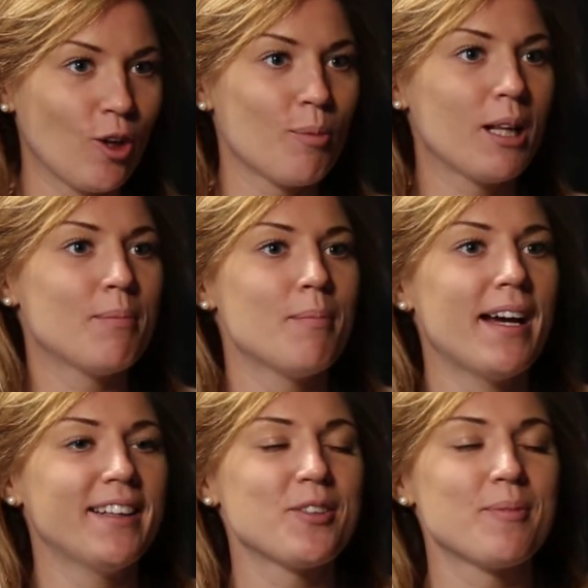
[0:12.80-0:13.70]
global
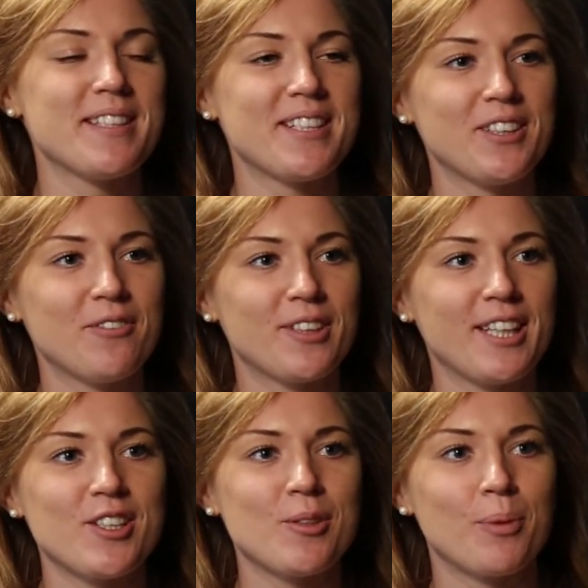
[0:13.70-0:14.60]
management
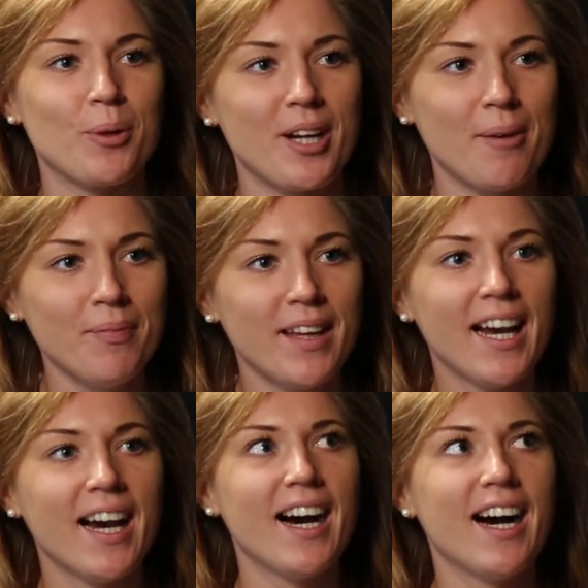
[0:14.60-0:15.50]
certification program,
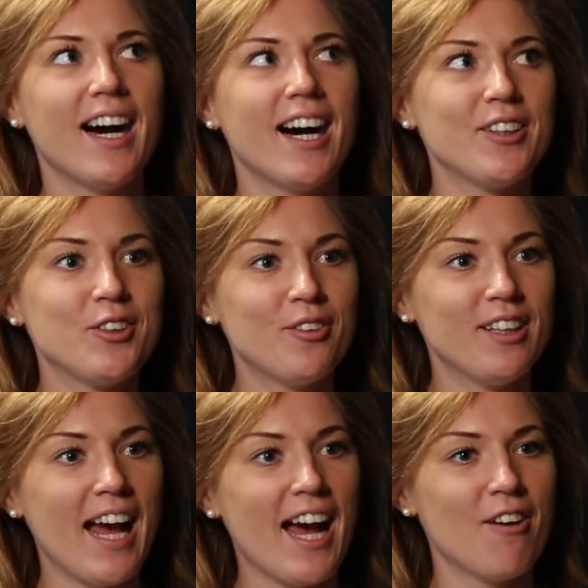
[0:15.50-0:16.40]
uh, you will
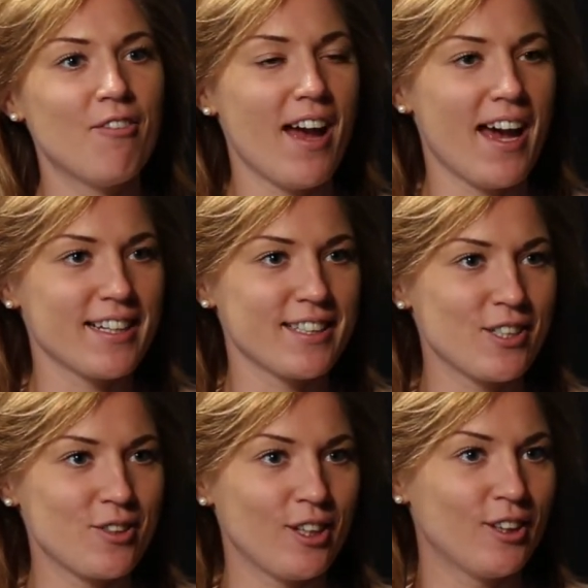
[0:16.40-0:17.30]
have
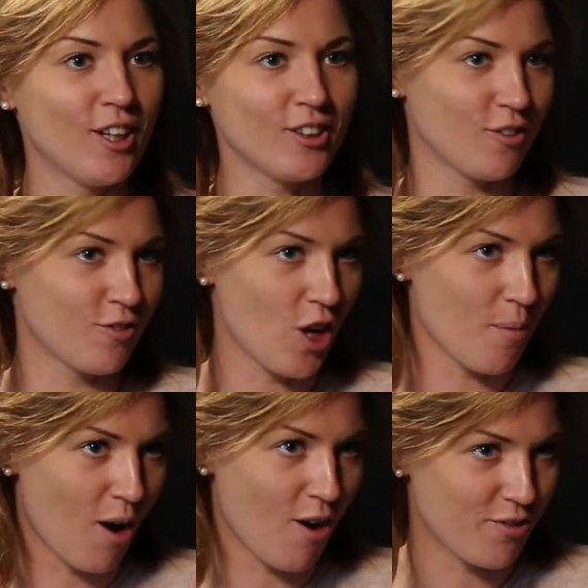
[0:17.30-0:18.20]
access to a lot of
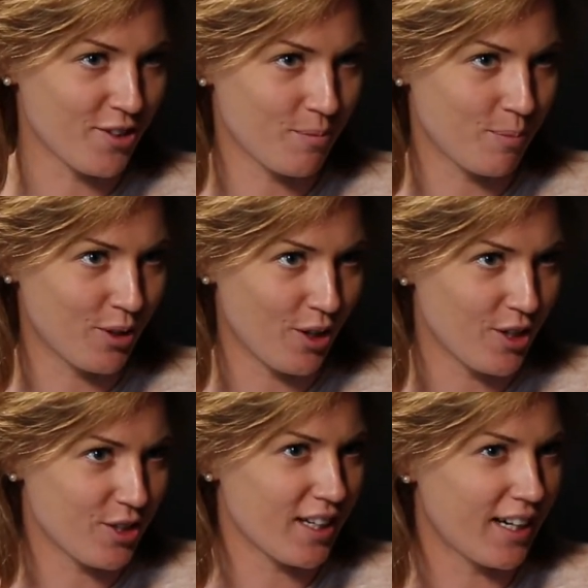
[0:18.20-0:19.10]
job offers
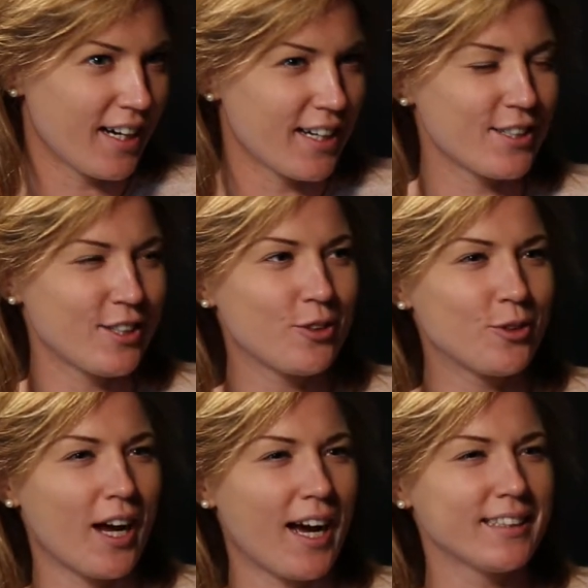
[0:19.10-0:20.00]
because
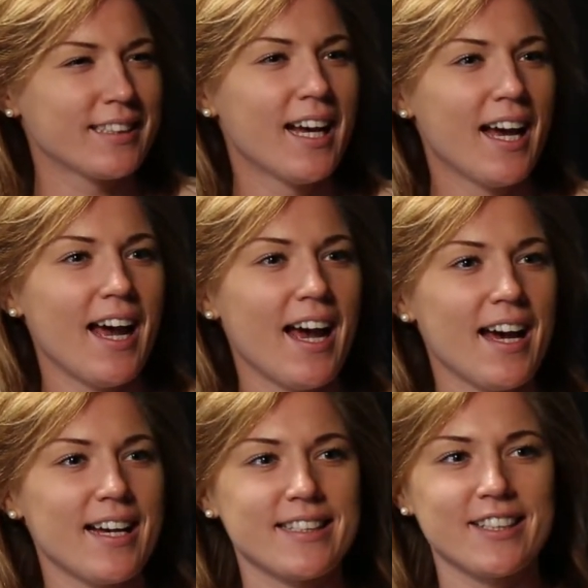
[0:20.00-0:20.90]
uh,
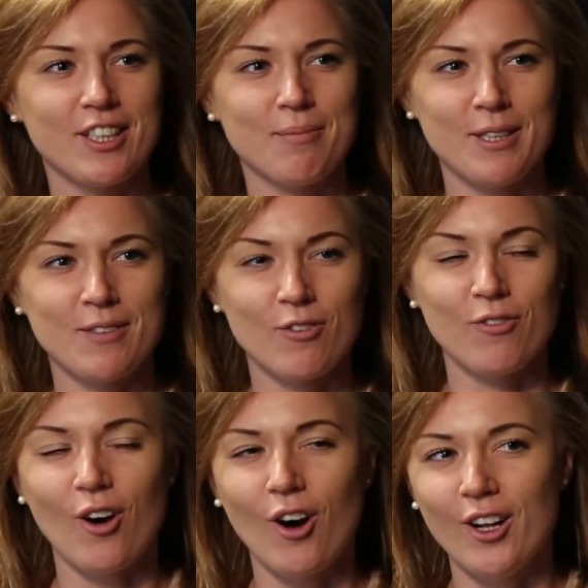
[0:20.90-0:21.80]
has agreements with
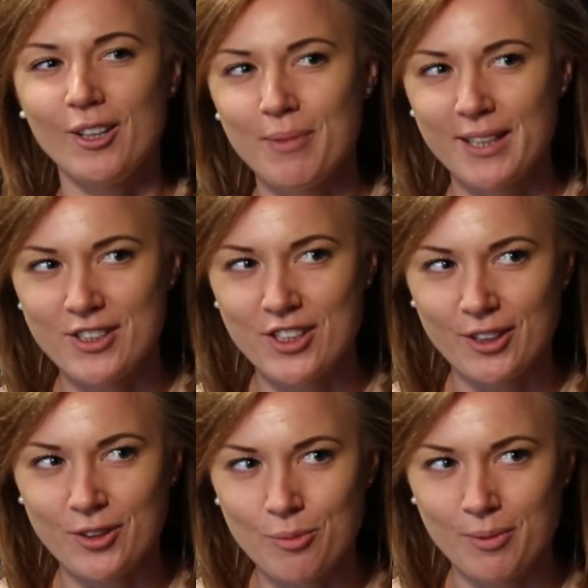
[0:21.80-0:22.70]
all major
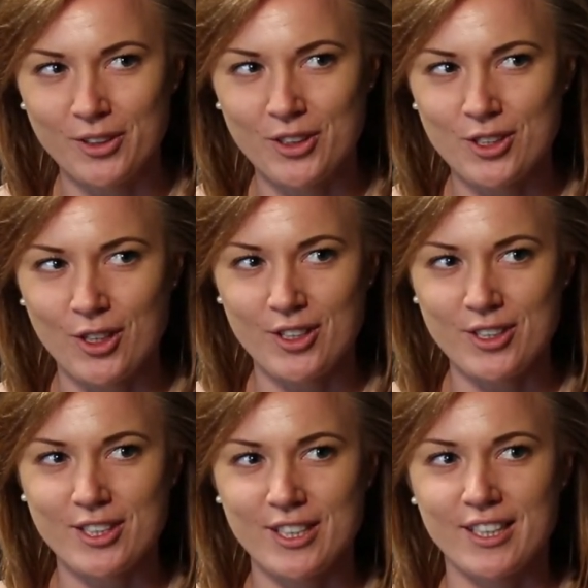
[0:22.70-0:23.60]
human
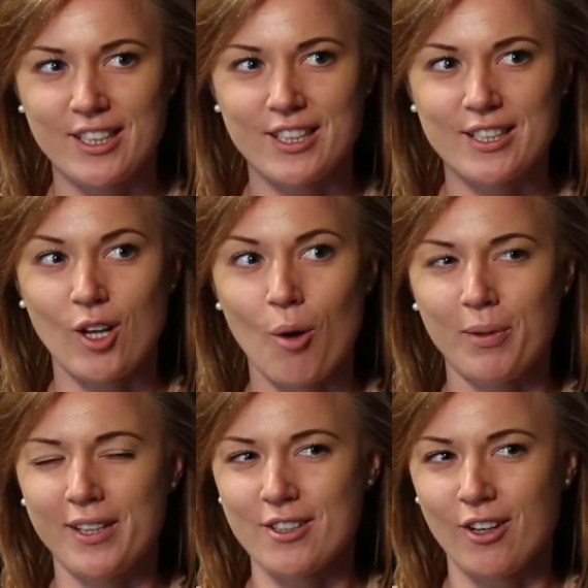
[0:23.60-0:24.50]
resources
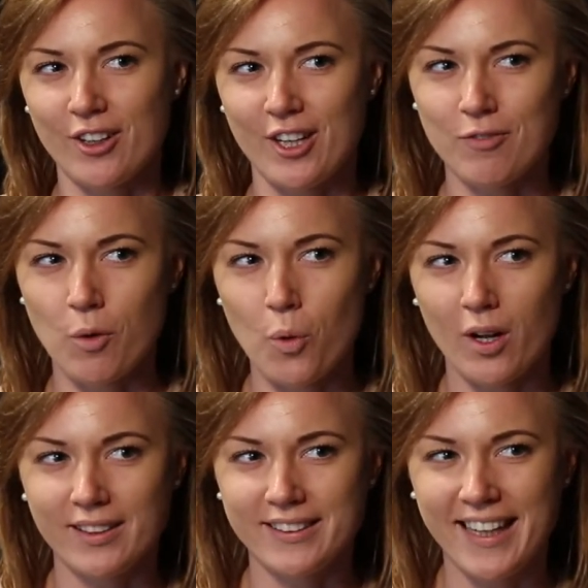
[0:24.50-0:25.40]
companies all around the
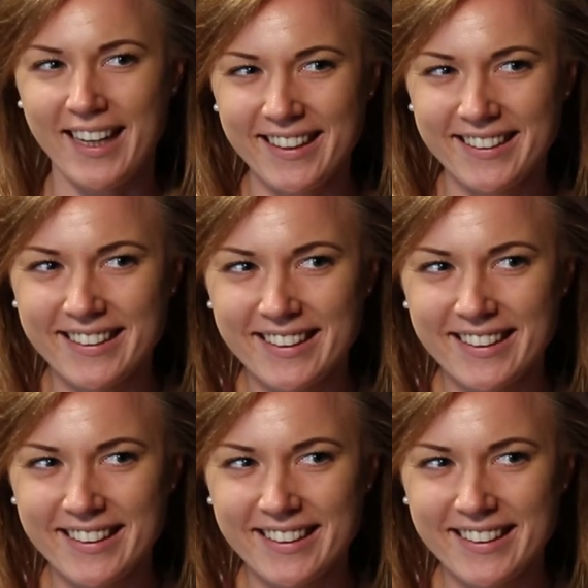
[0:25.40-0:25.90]
world. Yeah.